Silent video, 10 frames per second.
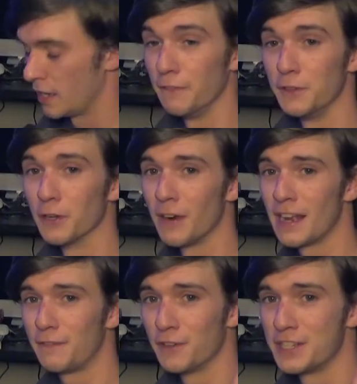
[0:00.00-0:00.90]
If you're
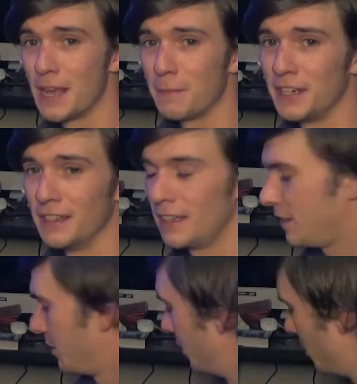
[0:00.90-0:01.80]
ready for something a
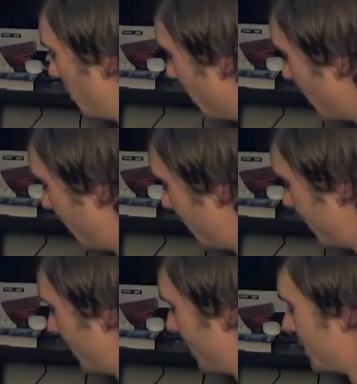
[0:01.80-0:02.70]
little newer,
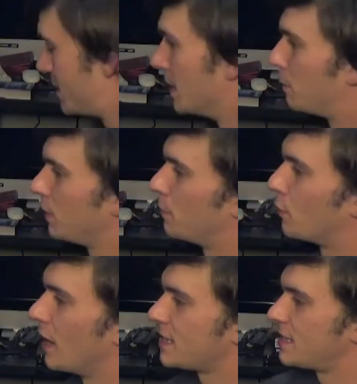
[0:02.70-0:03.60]
simply
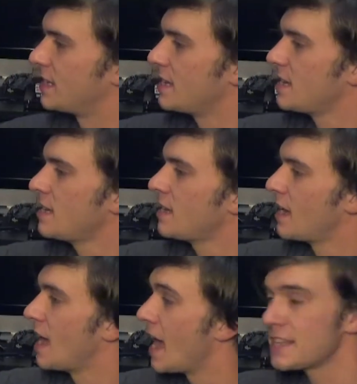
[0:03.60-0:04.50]
press the
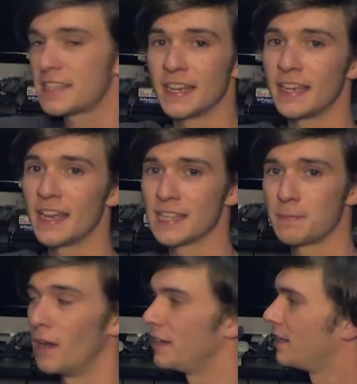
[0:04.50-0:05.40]

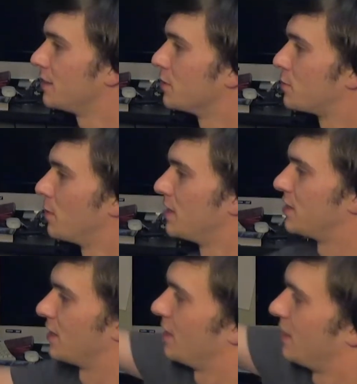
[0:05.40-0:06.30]
SNES button on your switcher,